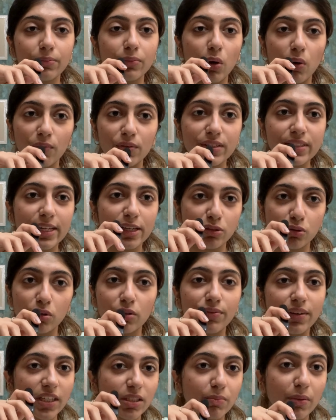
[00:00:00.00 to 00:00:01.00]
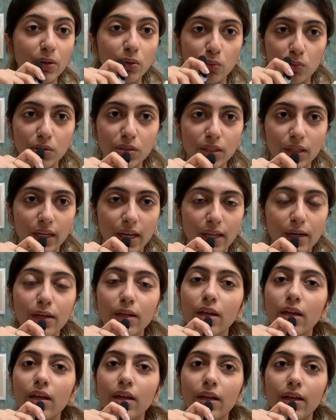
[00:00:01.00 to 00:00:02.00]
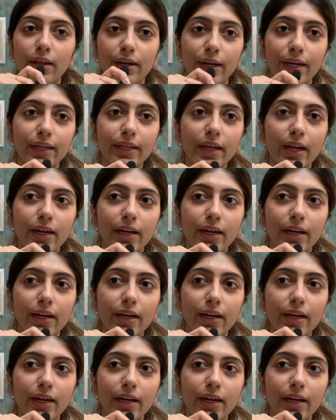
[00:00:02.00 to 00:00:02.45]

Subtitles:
obviously I used to revise my notes again, right?